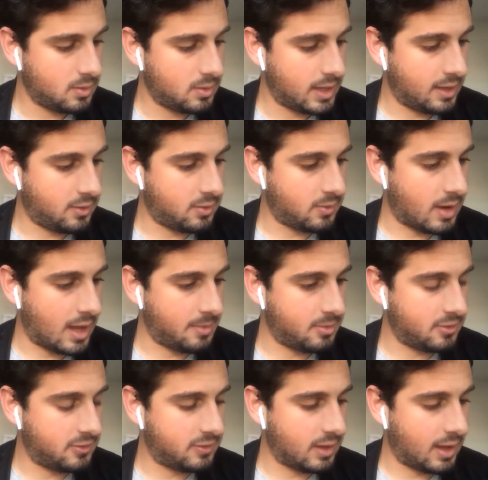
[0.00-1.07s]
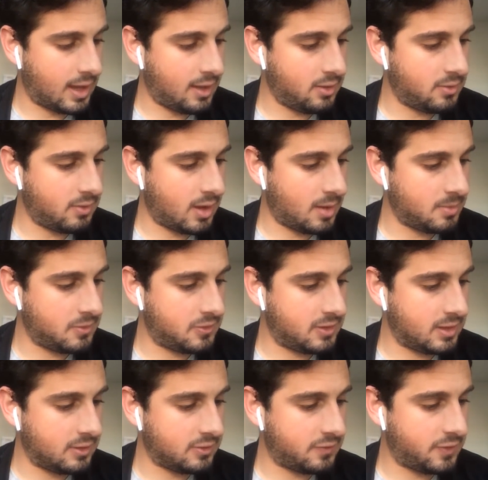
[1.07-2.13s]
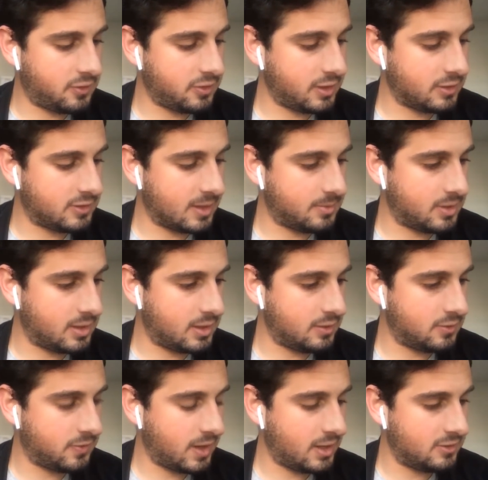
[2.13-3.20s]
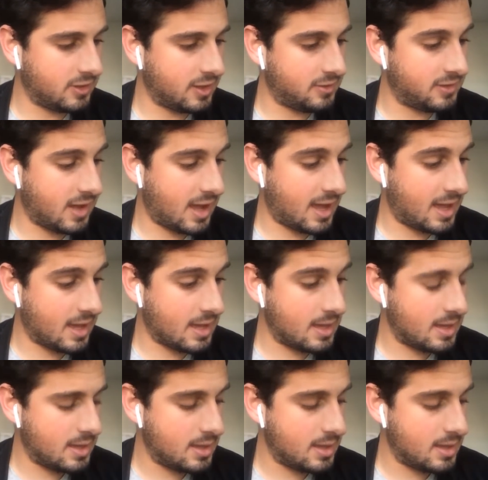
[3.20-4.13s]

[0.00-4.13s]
Allen Robinson has officially accepted his franchise tag.